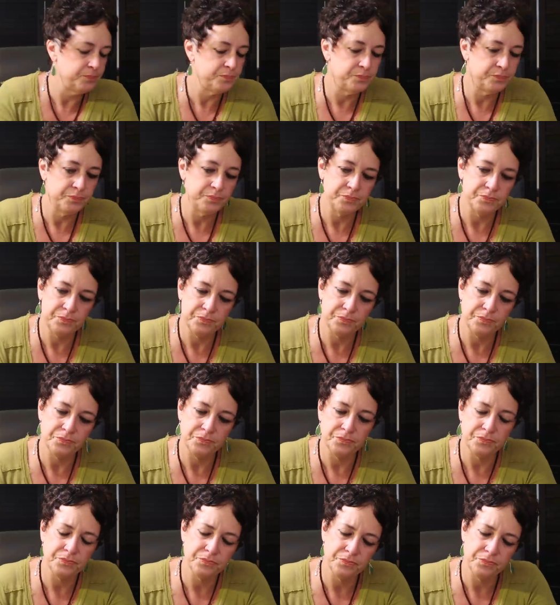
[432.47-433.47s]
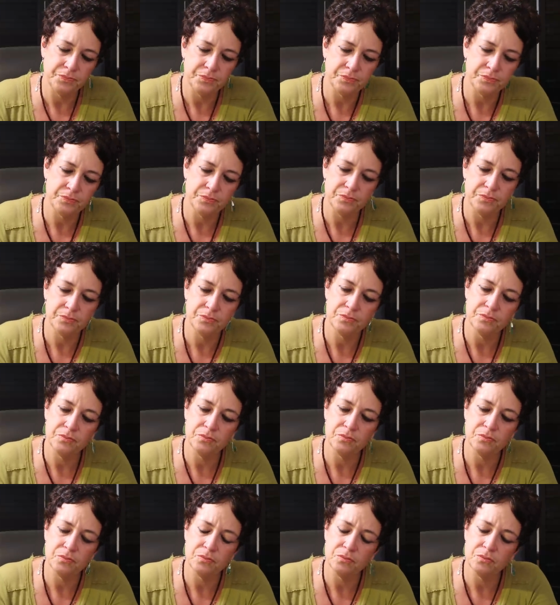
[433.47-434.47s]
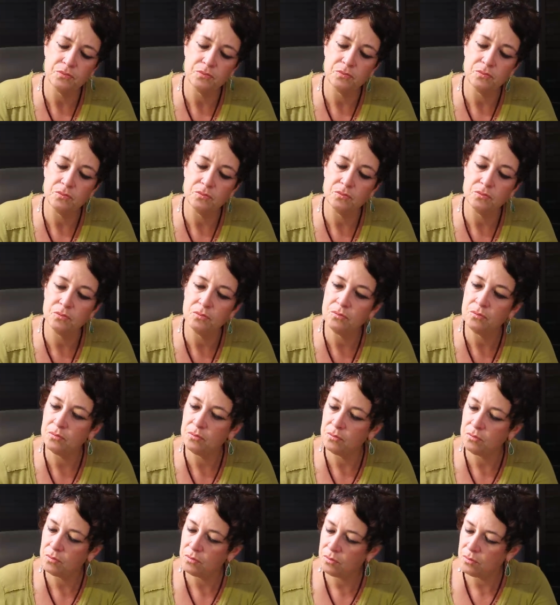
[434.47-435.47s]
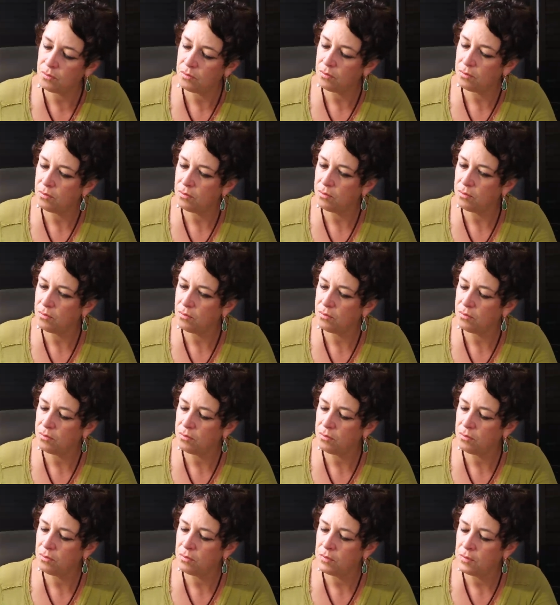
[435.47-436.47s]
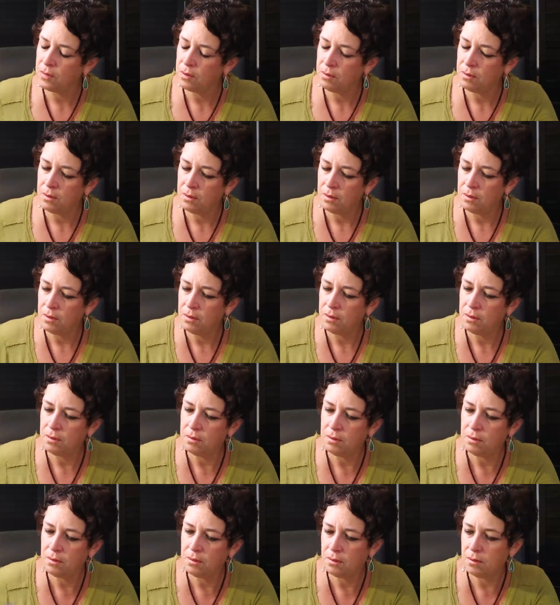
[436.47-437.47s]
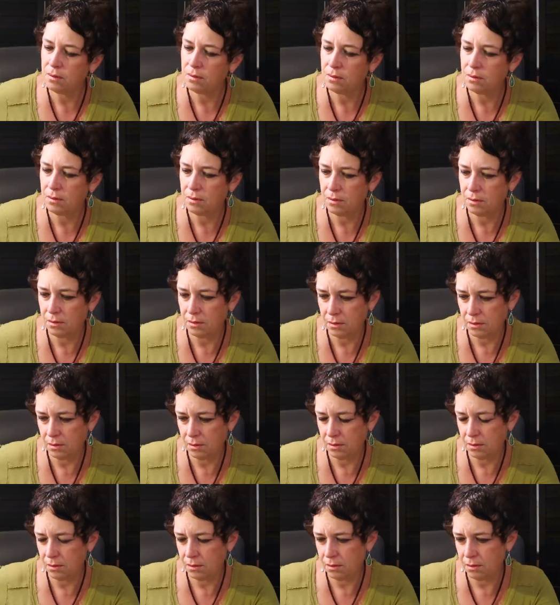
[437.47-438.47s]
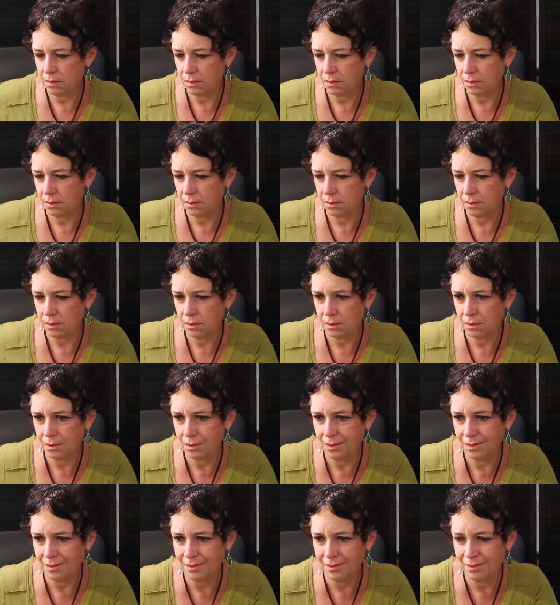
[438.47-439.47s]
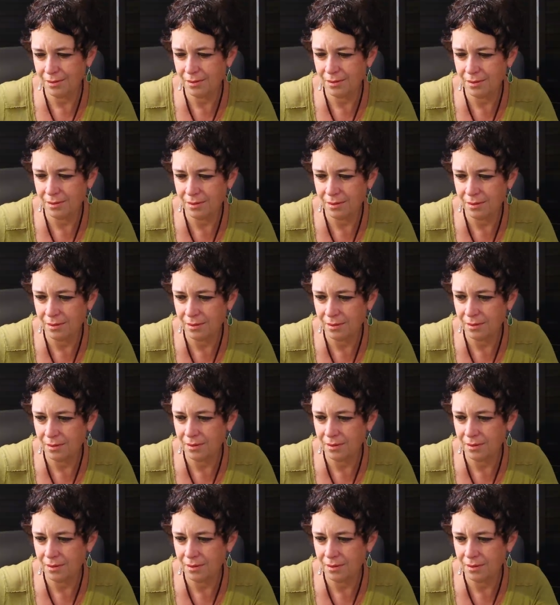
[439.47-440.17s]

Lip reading: No one is speaking in this clip.